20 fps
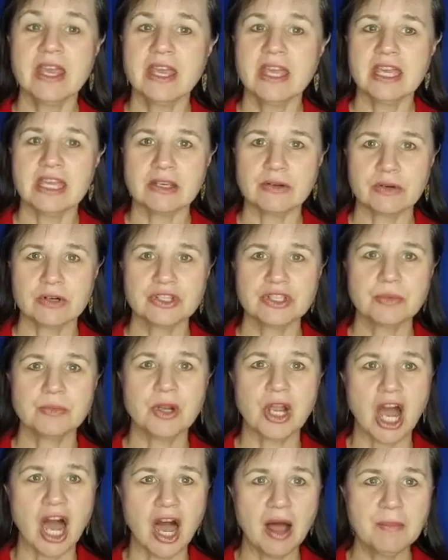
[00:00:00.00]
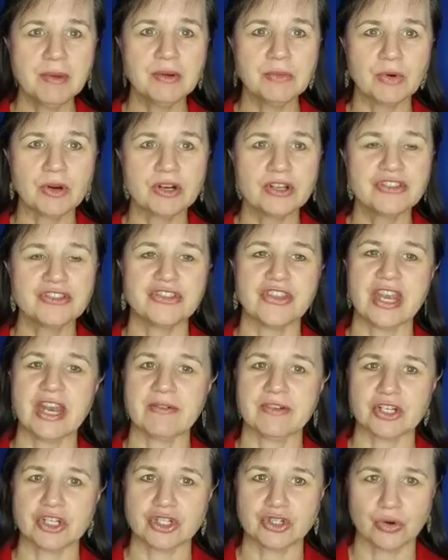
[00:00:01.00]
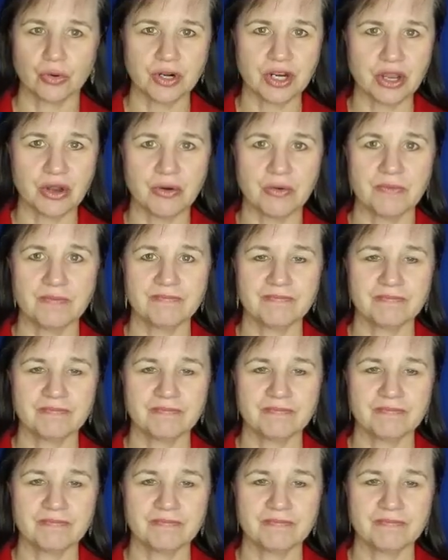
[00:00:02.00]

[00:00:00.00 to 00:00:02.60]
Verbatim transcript: Here are some common words that have a short O.